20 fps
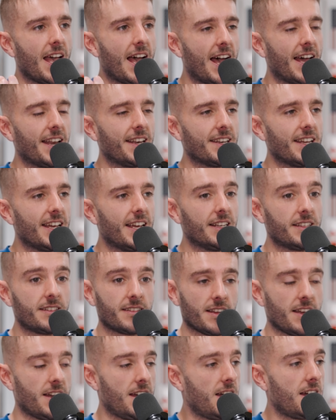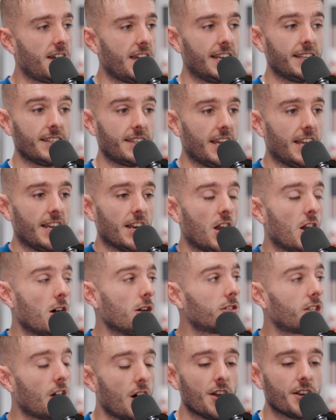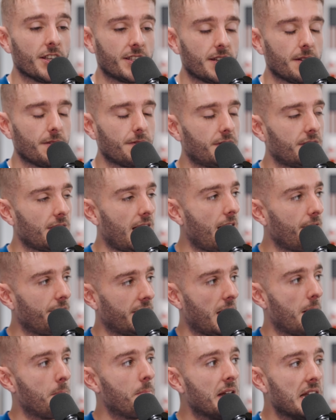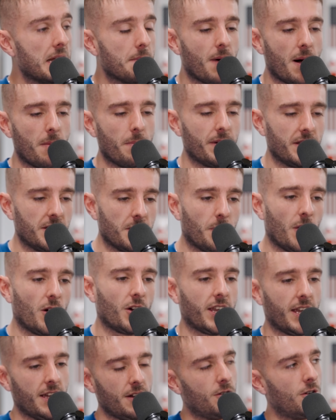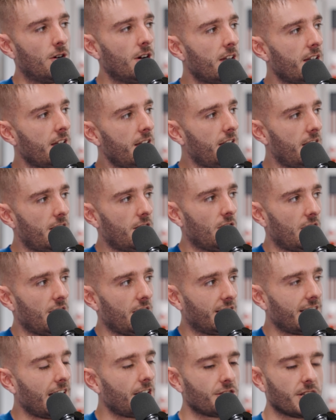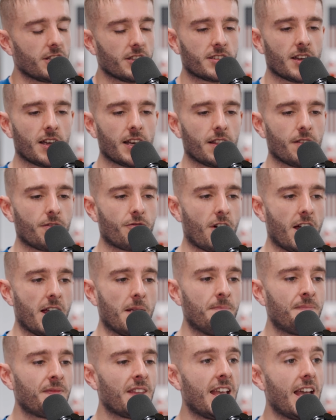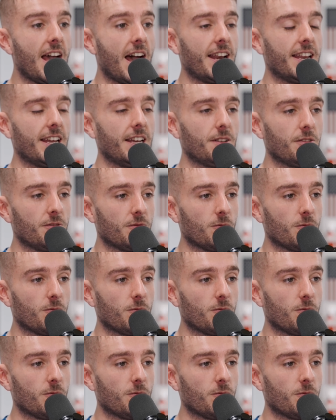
And it's uh, an alternative to having a mini pump in your pocket or attached to the side of the frame, and it